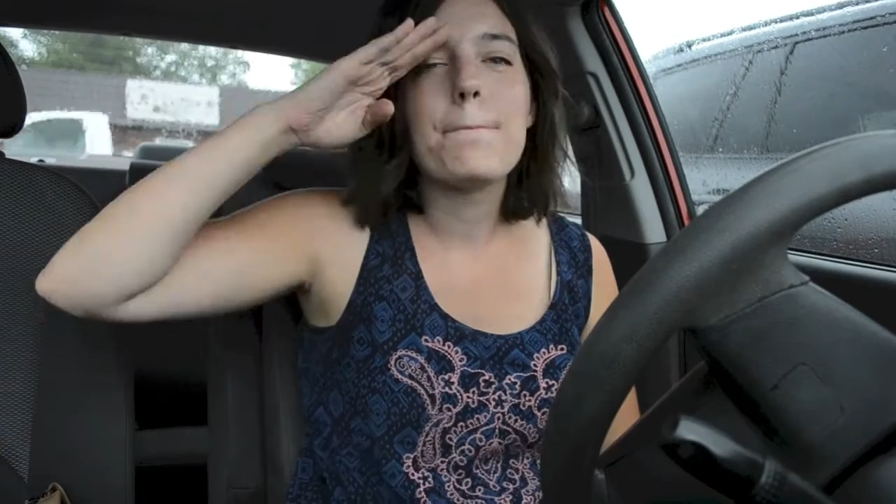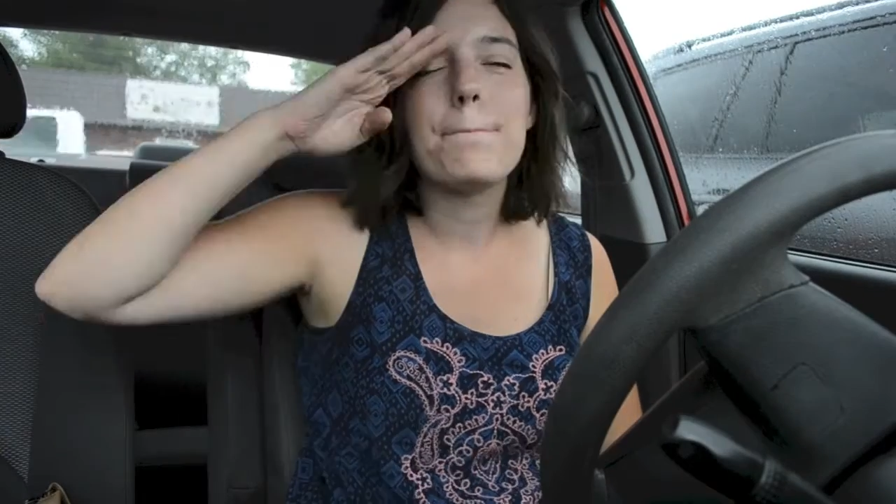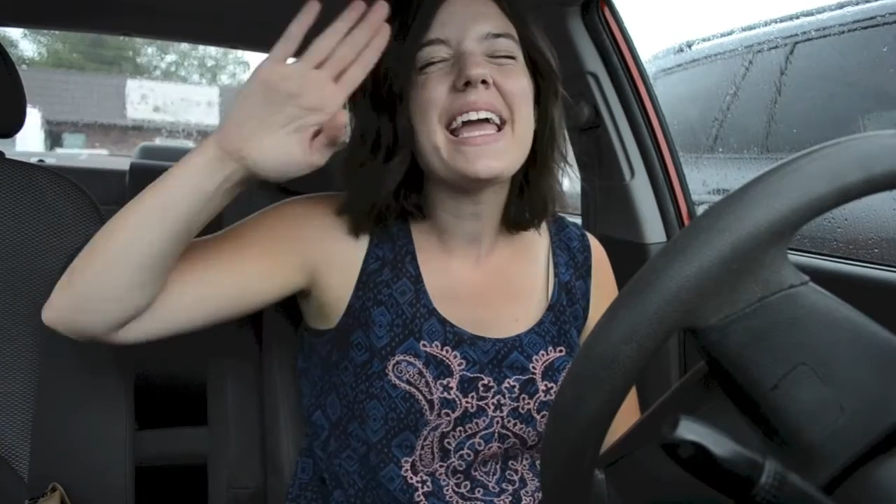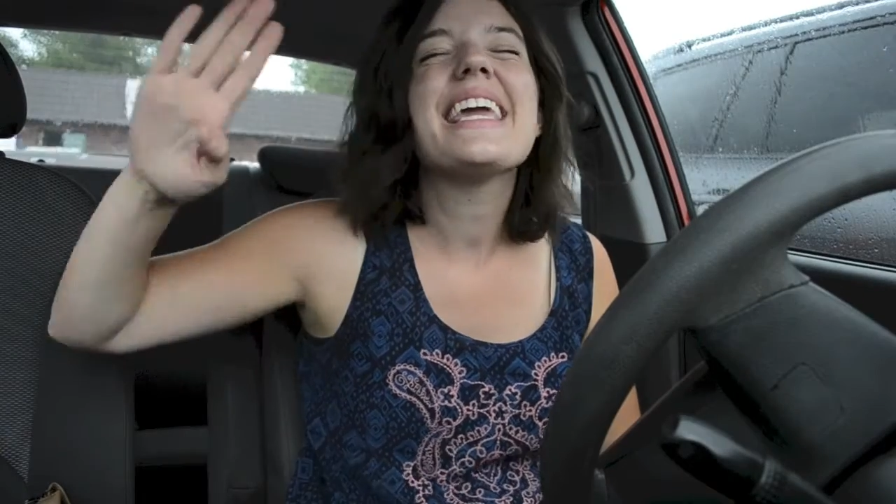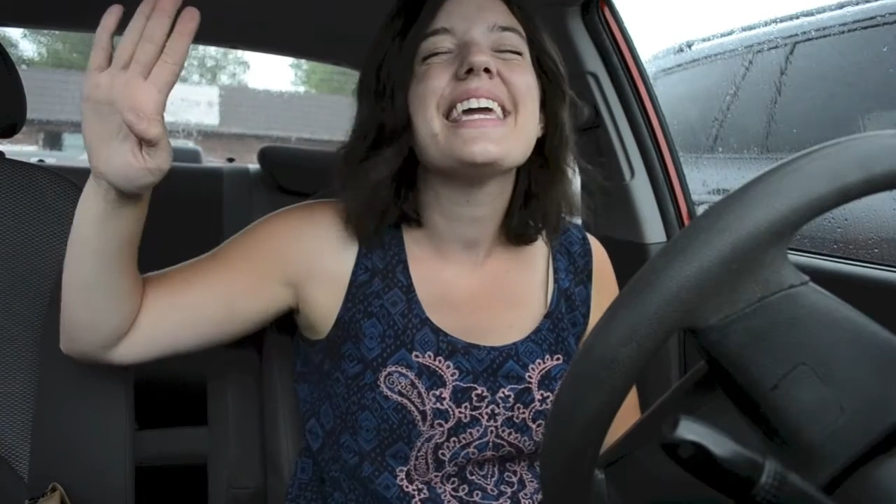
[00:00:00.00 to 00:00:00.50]

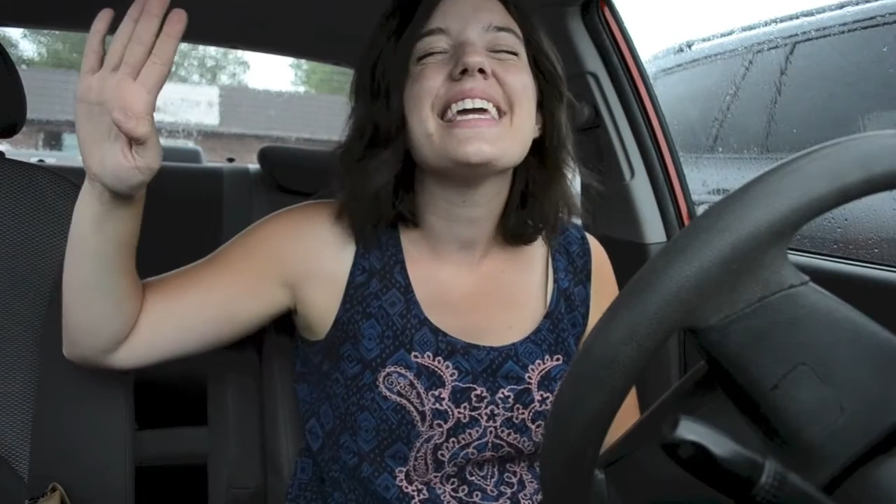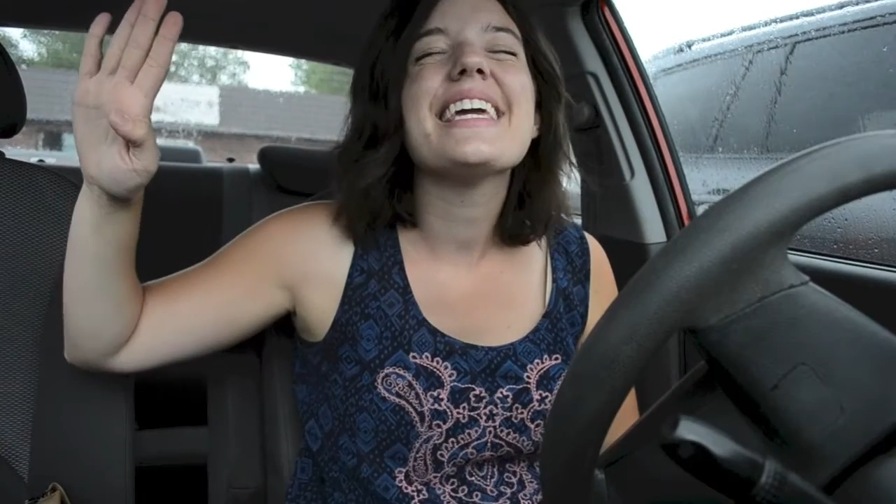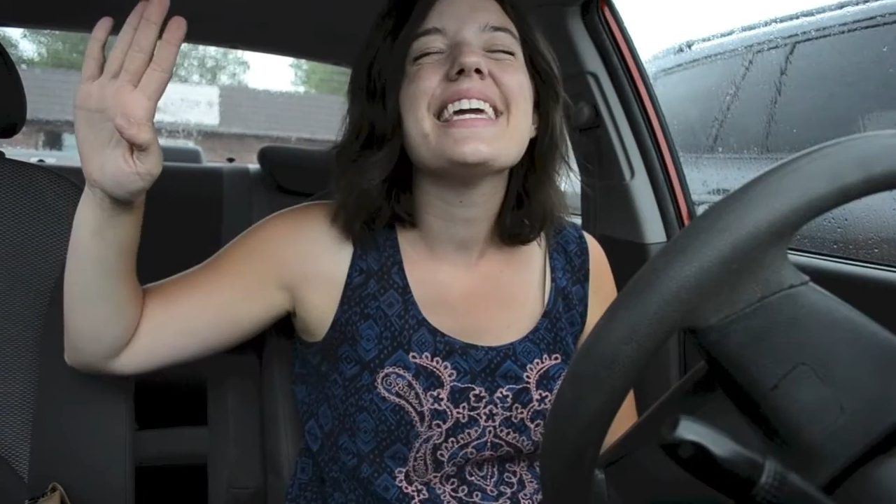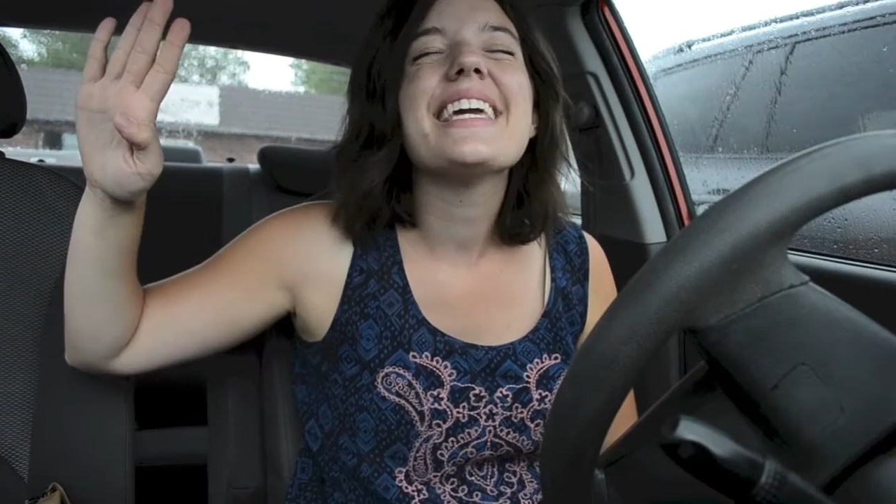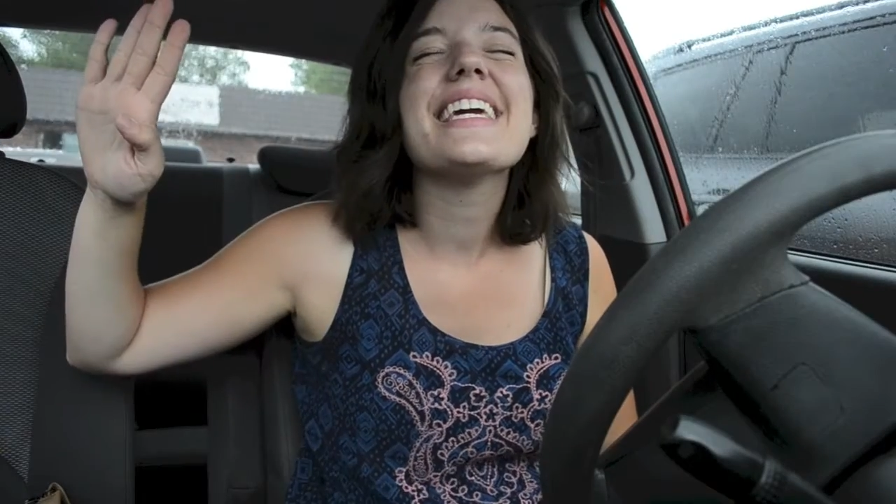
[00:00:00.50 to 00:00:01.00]

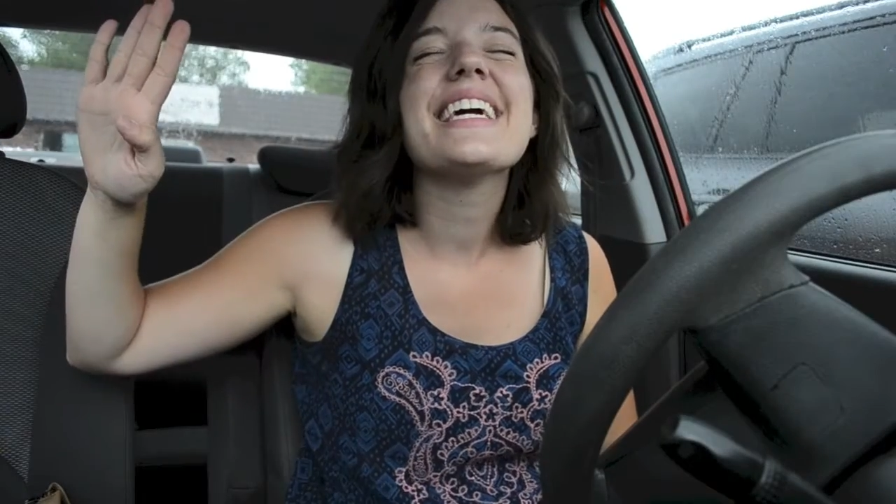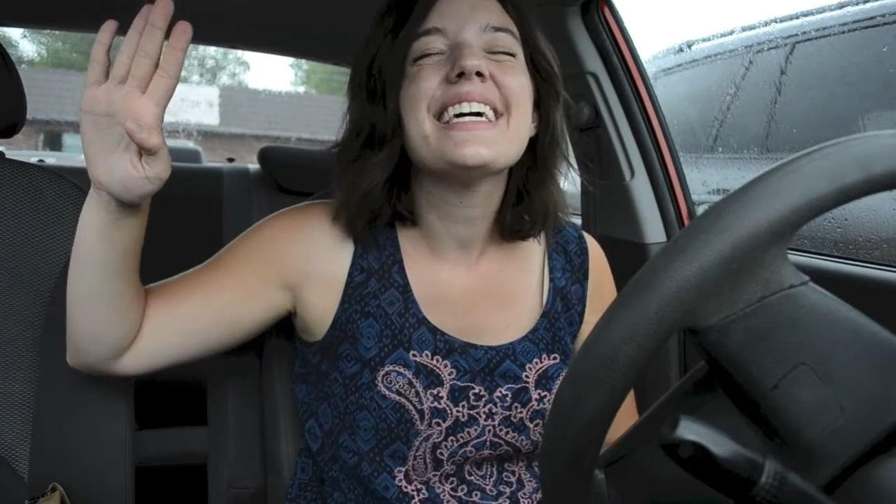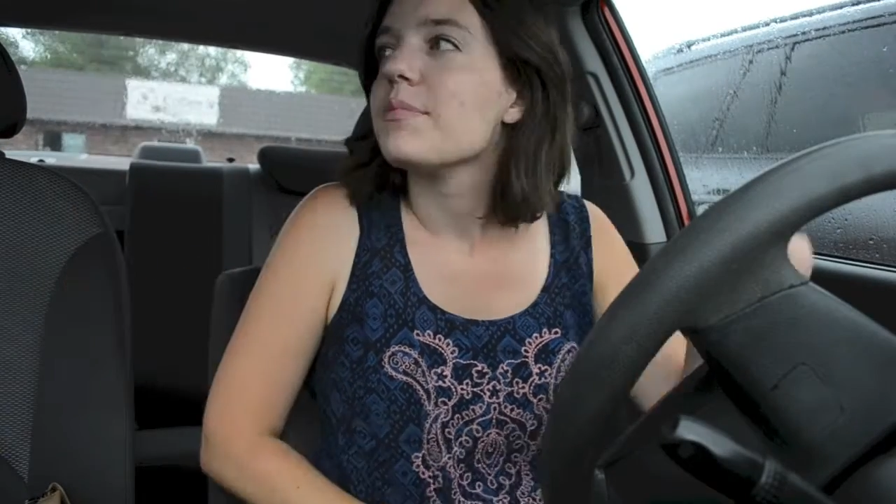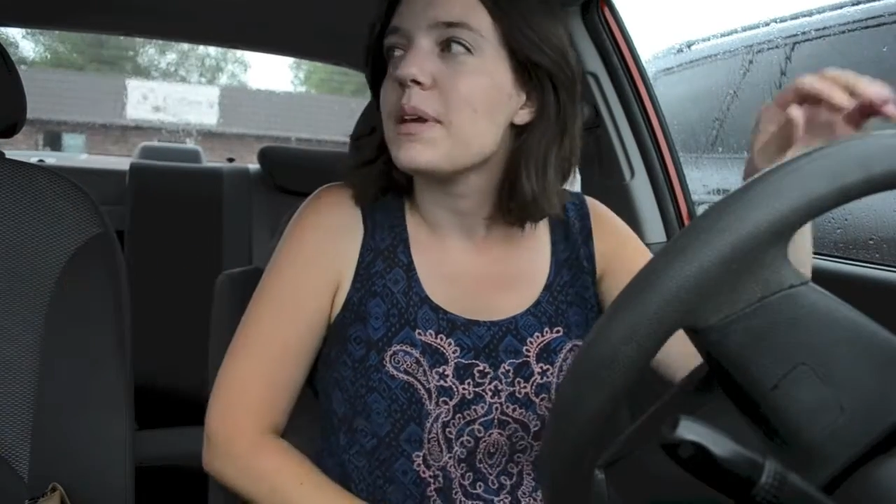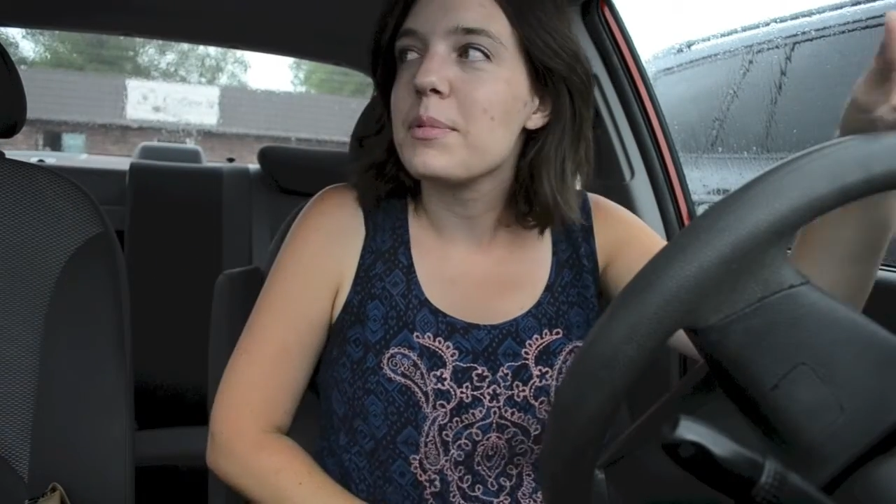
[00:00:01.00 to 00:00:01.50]
Bye!
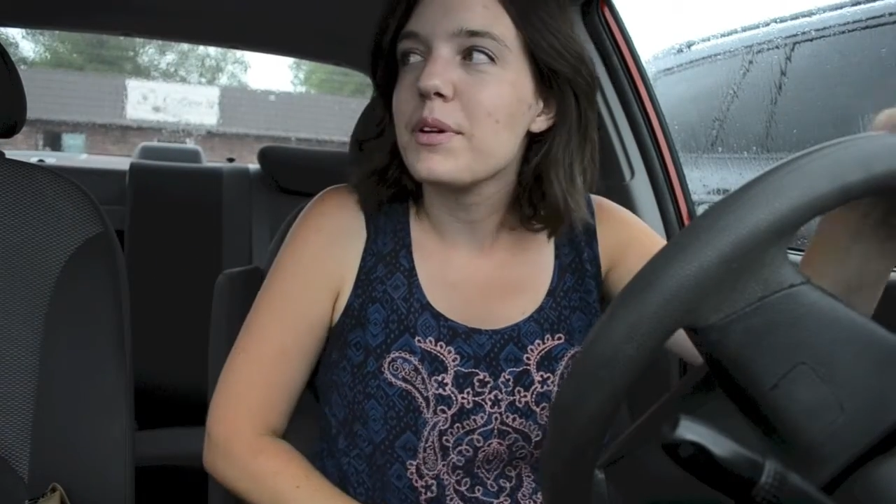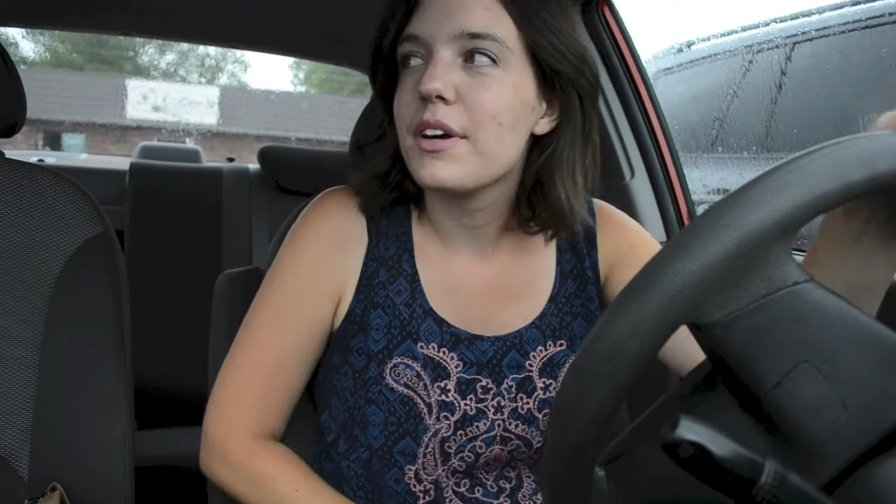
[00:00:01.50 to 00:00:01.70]
People